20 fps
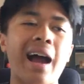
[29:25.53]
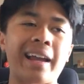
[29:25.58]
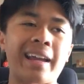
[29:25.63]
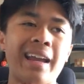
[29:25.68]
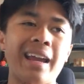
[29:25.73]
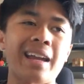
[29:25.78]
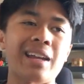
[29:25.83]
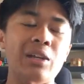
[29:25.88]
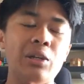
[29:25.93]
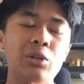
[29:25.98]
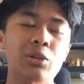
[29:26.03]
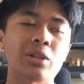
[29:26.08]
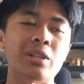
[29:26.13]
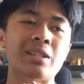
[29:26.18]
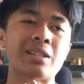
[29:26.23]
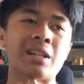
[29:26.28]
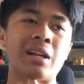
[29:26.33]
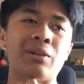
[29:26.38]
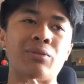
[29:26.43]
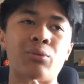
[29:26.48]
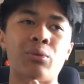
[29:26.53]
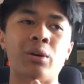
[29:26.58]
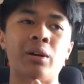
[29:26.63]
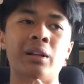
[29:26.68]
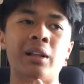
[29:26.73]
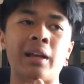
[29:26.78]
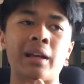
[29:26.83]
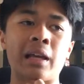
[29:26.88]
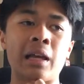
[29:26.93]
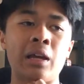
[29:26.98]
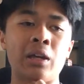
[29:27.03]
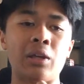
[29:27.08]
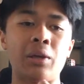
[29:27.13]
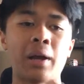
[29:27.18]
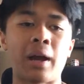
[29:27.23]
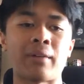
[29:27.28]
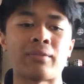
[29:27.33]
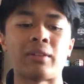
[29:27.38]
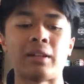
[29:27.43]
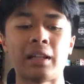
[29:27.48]
I can't do the stuff where like
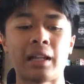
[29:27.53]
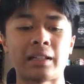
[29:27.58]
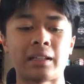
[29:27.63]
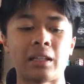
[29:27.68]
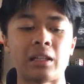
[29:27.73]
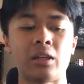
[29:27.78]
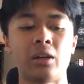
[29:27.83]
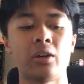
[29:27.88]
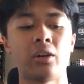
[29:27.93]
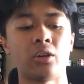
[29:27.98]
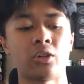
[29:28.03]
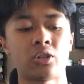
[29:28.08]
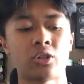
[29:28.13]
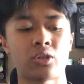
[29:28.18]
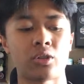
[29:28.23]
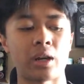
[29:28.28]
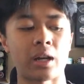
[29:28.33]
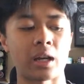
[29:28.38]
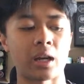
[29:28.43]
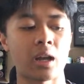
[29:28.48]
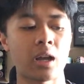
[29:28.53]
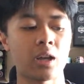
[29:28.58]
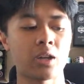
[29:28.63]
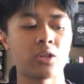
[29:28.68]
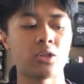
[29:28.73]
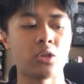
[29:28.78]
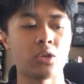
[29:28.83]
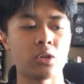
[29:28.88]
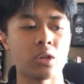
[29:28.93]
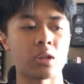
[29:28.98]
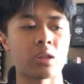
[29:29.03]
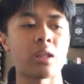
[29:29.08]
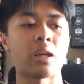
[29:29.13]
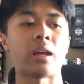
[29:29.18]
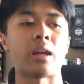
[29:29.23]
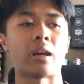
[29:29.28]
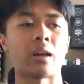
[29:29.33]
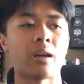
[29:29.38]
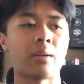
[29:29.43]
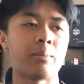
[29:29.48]
you have to let the yo-yo string do the
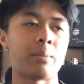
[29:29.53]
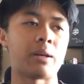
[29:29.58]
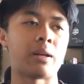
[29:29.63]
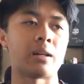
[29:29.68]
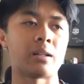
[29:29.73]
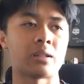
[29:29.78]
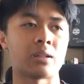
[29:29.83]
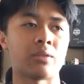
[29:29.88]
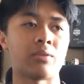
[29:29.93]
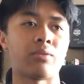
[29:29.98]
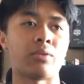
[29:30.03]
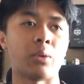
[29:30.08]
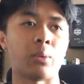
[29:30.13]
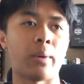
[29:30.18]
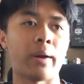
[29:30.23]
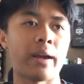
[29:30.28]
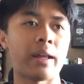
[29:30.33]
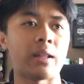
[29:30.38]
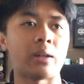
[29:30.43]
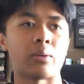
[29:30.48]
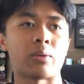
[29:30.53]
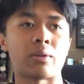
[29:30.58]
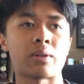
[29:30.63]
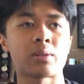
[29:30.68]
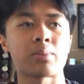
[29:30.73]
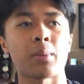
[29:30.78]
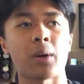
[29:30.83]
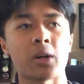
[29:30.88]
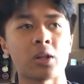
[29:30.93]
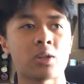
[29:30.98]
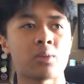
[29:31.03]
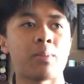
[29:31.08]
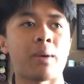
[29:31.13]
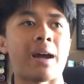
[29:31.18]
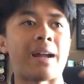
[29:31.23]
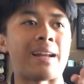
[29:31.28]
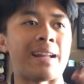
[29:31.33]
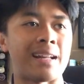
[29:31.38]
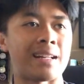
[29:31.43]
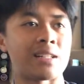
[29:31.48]
thing because of the way the response
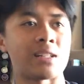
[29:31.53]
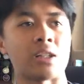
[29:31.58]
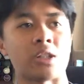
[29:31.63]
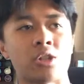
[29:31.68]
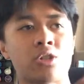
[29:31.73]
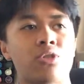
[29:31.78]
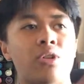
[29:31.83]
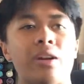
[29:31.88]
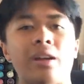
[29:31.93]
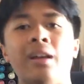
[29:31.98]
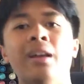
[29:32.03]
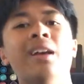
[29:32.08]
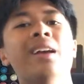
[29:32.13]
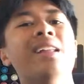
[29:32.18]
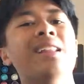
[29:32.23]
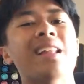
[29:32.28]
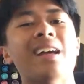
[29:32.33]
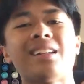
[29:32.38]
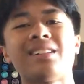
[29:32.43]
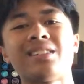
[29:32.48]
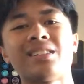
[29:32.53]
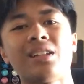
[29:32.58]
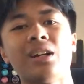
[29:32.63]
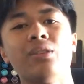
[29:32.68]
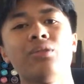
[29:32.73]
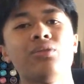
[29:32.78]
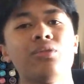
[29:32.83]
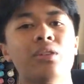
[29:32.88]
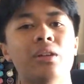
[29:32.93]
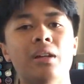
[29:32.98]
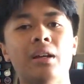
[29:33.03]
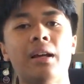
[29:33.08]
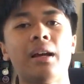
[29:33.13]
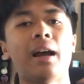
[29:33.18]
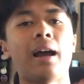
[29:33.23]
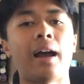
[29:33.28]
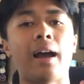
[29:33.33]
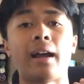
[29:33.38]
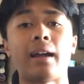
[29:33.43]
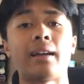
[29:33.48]
pad hits the string. That stuff,
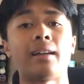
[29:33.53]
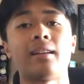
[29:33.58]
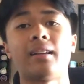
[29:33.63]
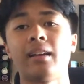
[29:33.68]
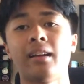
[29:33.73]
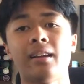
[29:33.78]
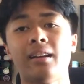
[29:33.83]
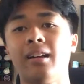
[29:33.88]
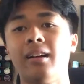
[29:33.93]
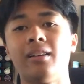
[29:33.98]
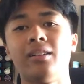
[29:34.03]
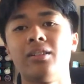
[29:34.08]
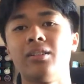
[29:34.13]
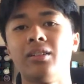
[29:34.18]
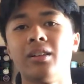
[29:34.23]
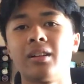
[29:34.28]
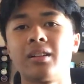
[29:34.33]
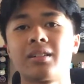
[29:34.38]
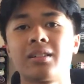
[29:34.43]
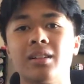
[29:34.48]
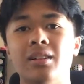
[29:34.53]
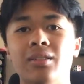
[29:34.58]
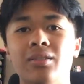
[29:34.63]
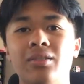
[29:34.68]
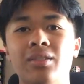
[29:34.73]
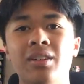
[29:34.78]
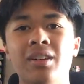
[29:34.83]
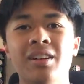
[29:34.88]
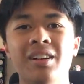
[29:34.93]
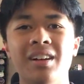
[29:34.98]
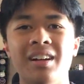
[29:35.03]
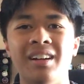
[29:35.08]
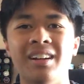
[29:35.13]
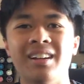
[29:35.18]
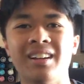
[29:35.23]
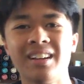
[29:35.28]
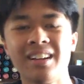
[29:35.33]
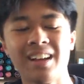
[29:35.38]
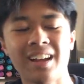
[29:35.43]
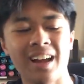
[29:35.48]
I cannot do that stuff.
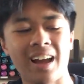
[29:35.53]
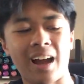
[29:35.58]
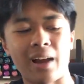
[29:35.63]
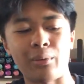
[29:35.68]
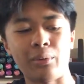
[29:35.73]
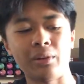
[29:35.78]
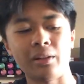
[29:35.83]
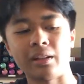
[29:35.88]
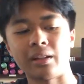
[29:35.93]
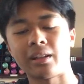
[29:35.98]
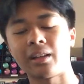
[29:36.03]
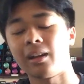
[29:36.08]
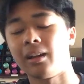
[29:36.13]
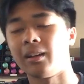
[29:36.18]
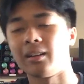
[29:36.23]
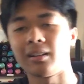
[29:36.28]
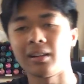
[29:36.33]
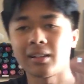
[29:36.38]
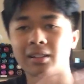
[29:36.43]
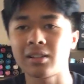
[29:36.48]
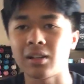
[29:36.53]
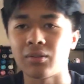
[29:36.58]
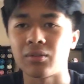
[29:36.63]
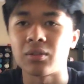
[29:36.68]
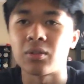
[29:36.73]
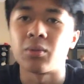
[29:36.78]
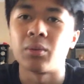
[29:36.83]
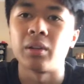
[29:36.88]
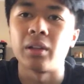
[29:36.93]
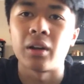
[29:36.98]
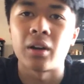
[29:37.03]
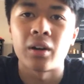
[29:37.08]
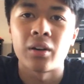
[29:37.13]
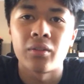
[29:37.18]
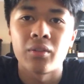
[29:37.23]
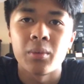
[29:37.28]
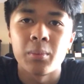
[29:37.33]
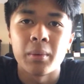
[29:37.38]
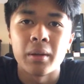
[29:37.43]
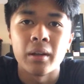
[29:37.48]
I really can't. That stuff is really
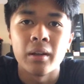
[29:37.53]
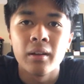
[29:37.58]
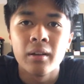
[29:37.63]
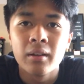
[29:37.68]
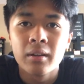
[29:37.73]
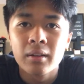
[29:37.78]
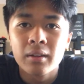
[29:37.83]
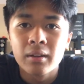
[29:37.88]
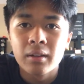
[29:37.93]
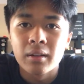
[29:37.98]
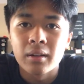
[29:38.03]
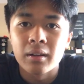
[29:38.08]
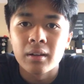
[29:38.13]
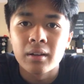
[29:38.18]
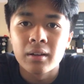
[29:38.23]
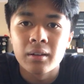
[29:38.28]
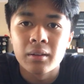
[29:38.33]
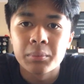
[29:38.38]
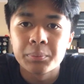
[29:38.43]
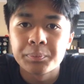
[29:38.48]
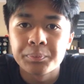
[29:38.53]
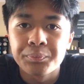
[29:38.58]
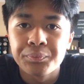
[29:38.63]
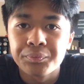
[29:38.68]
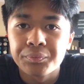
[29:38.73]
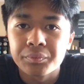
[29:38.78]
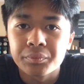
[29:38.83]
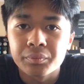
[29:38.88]
hard for me. Um,